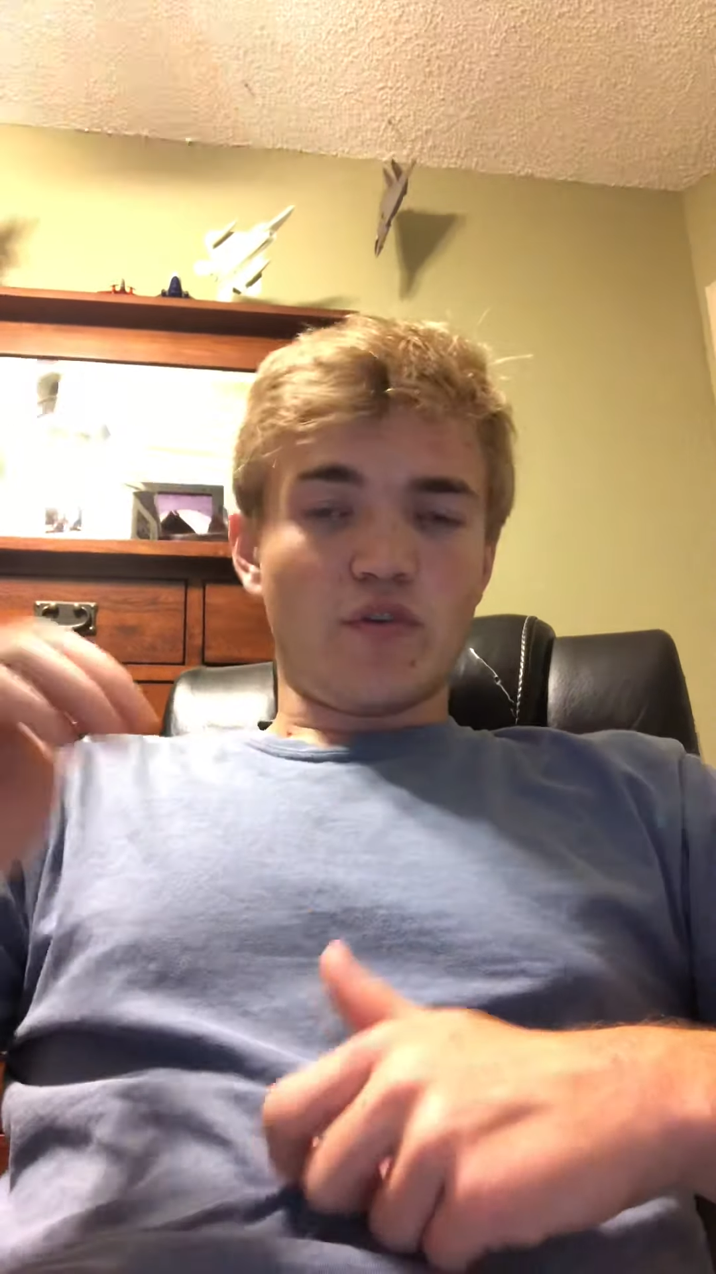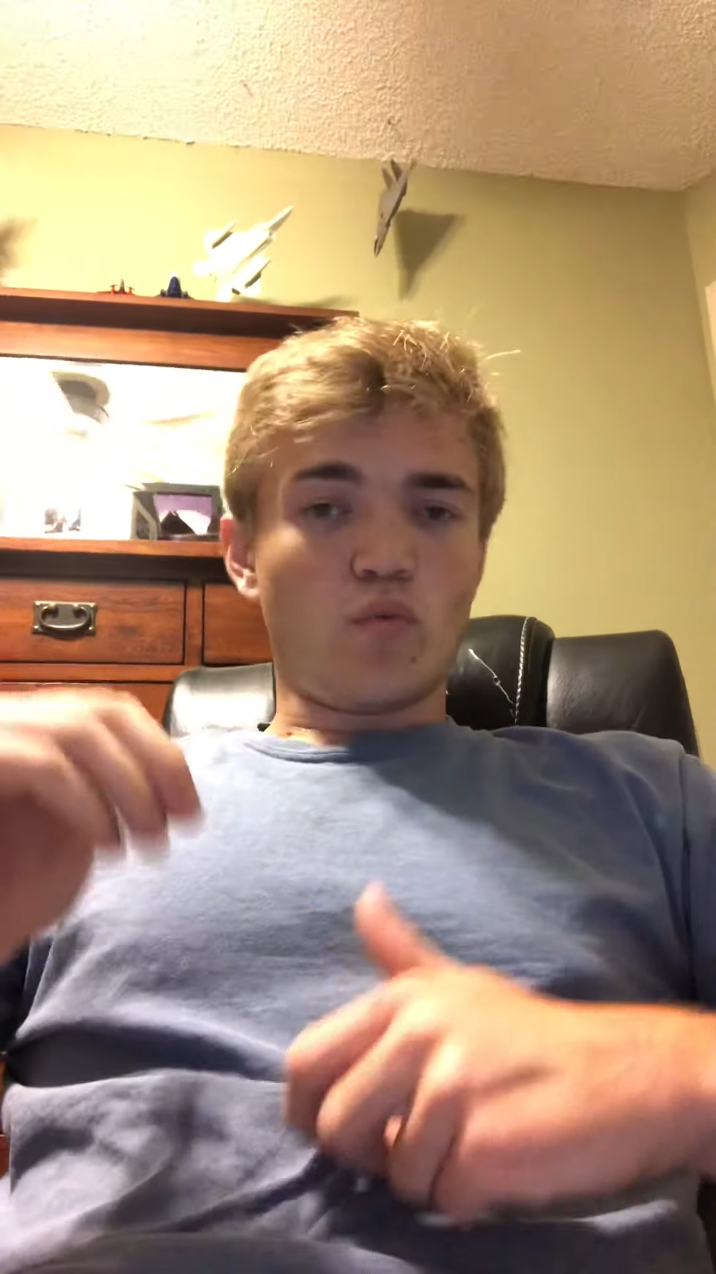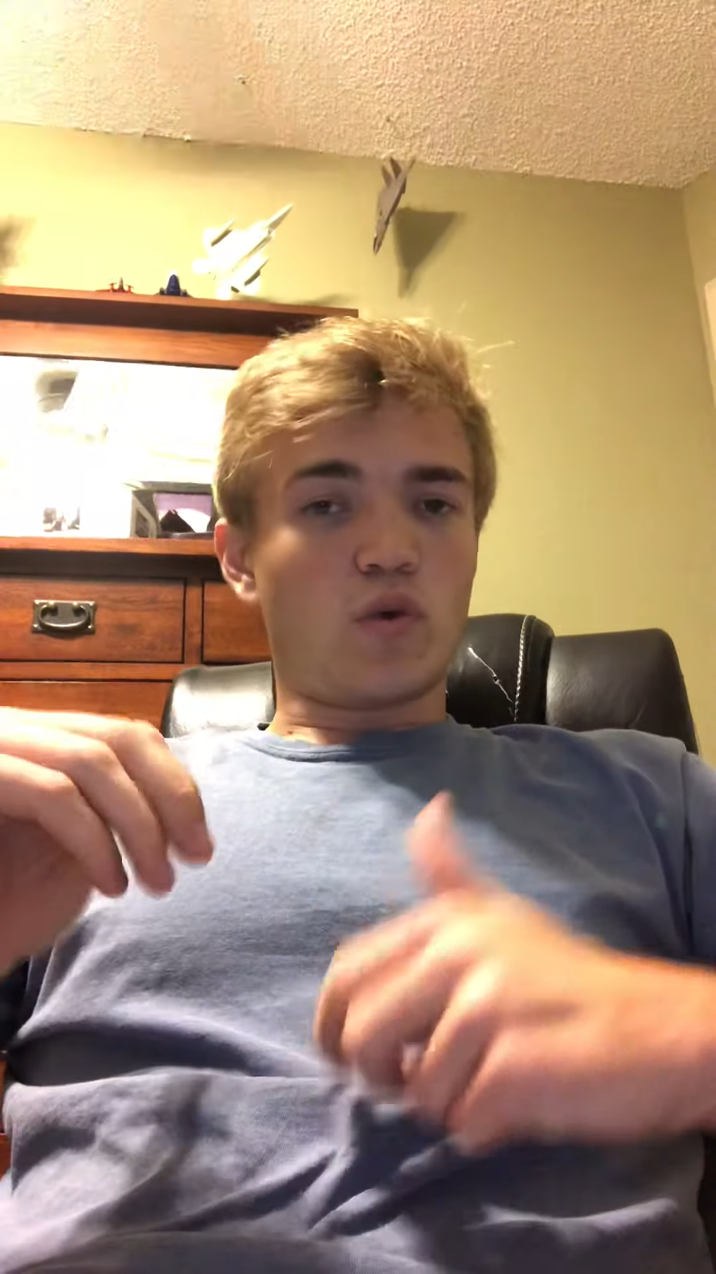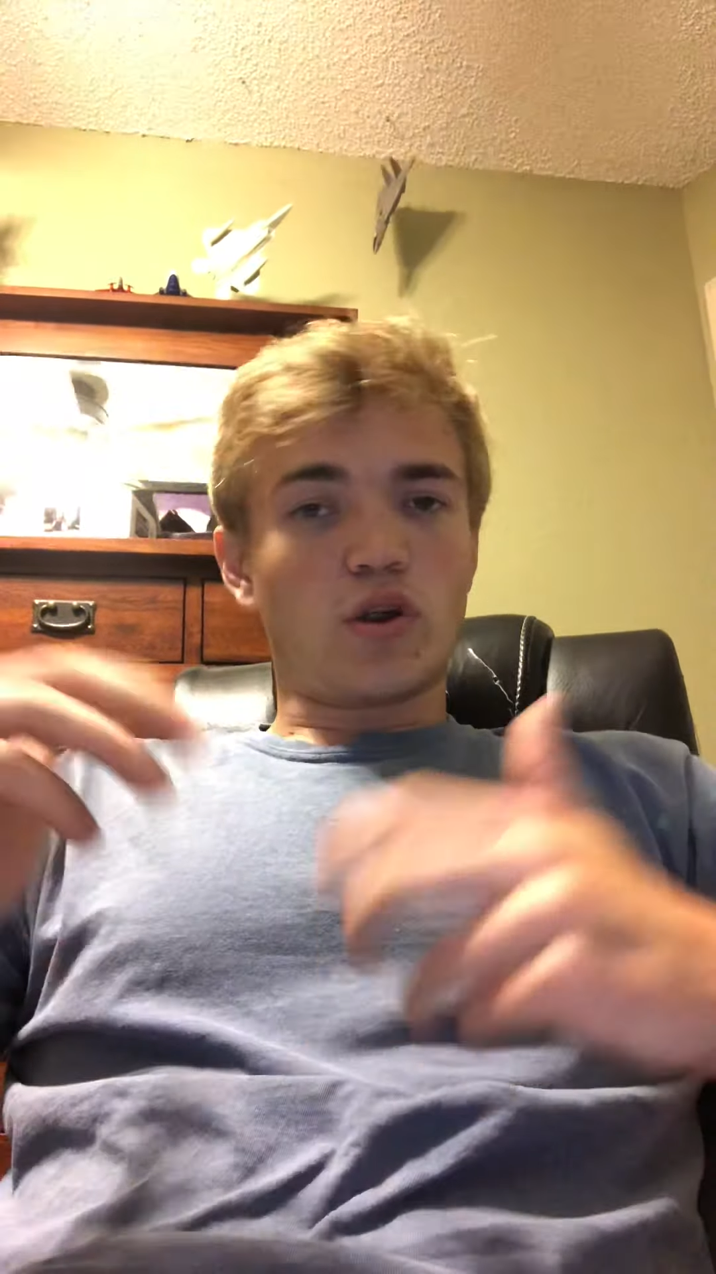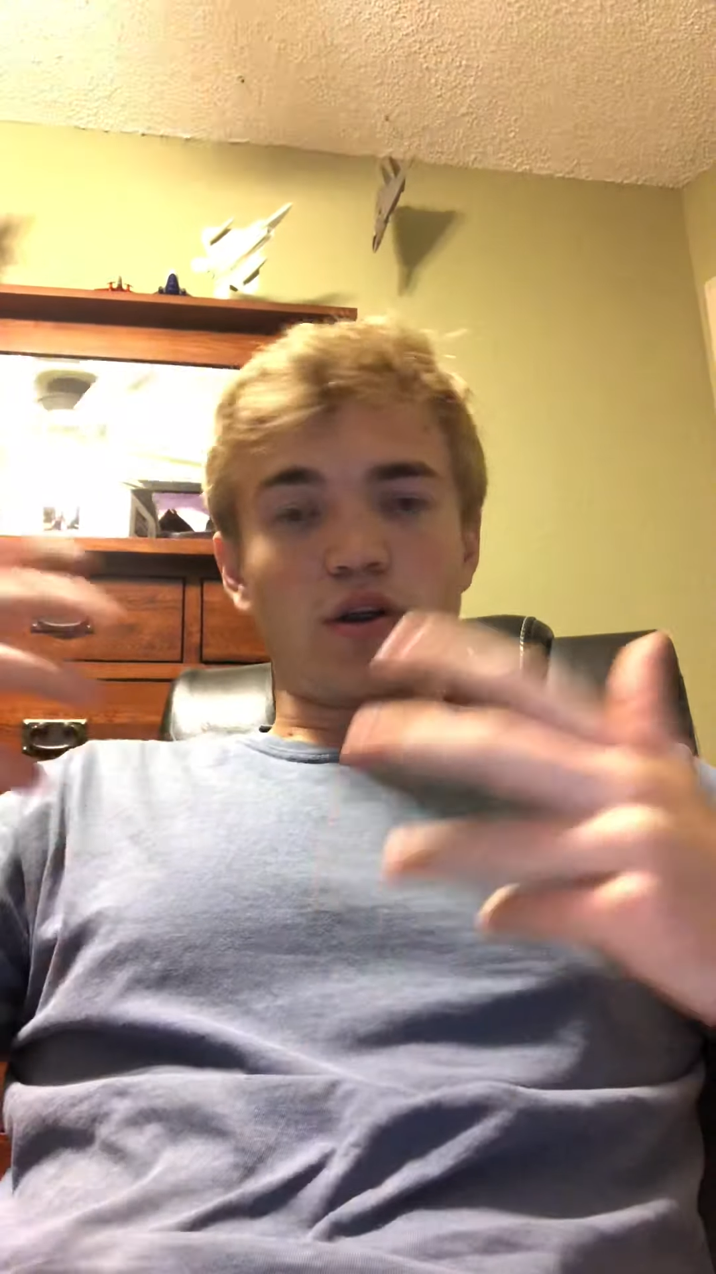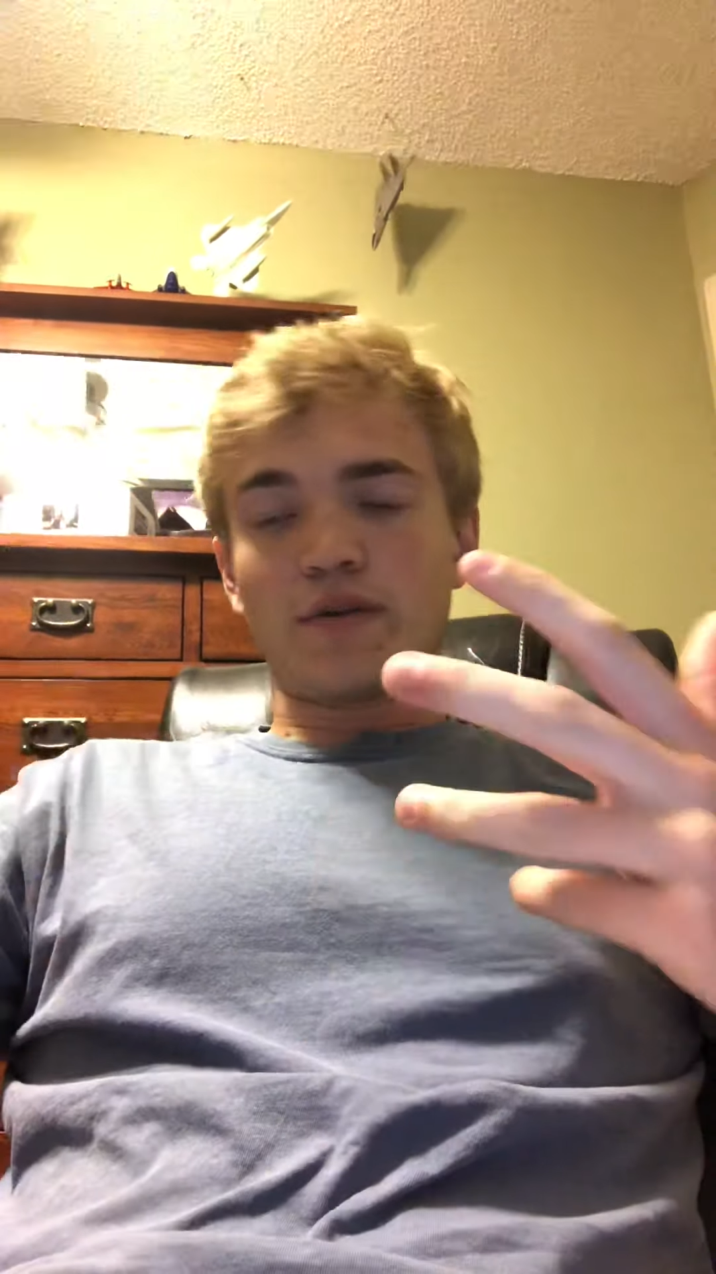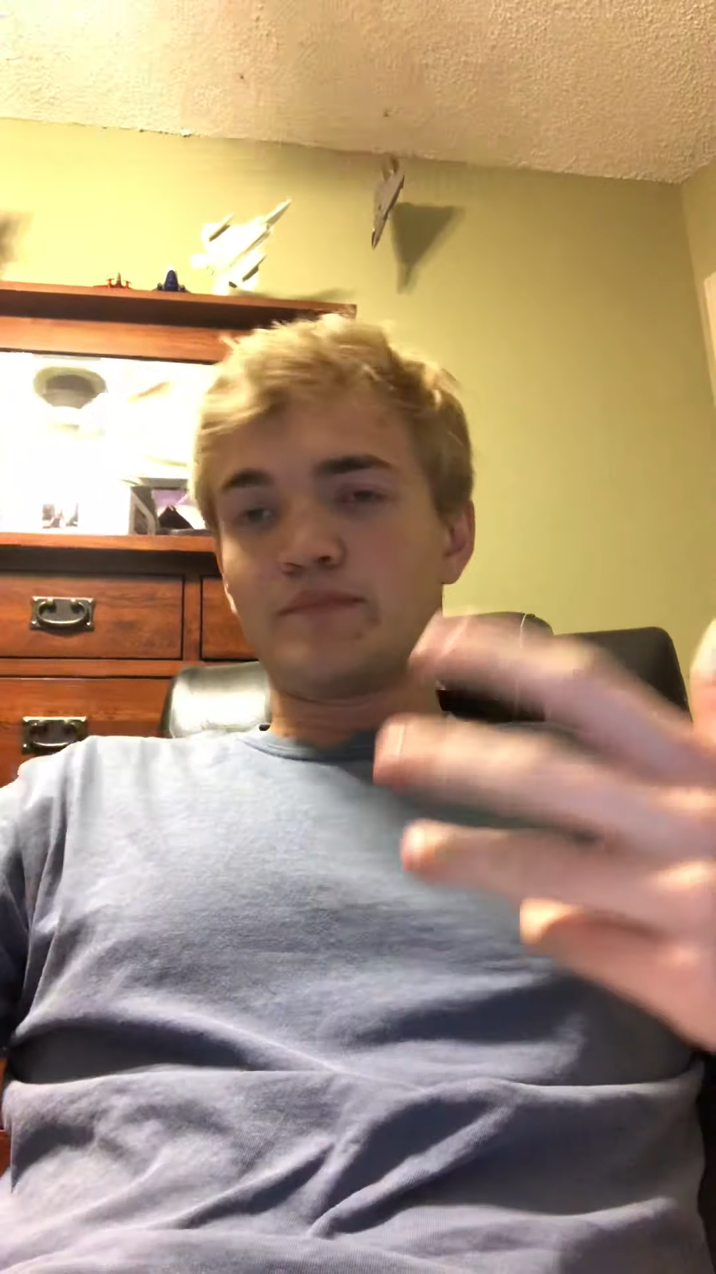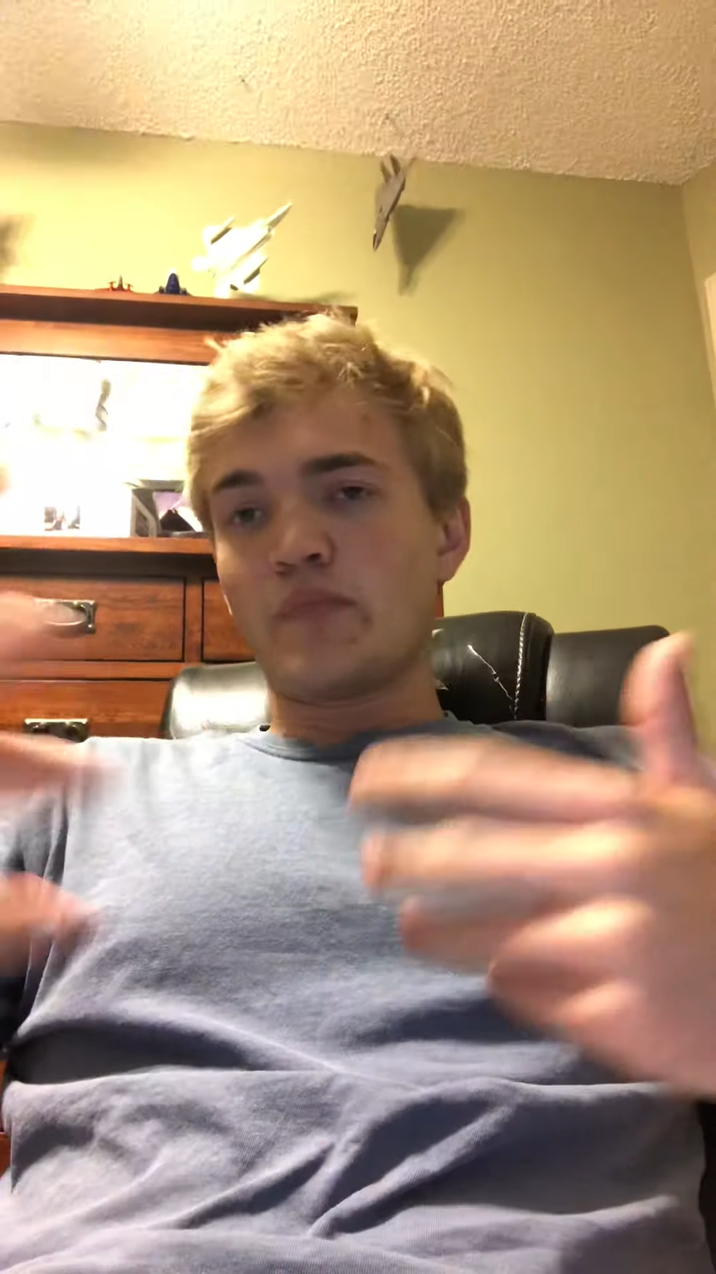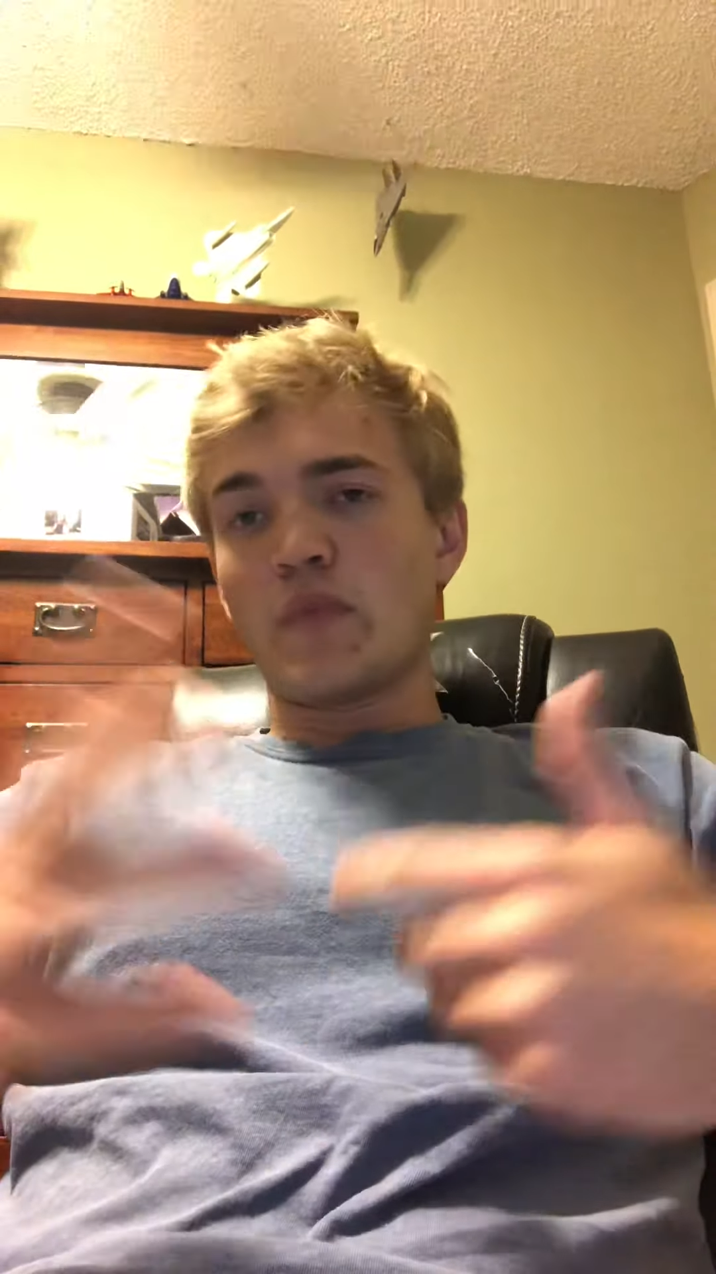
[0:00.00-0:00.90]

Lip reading: you were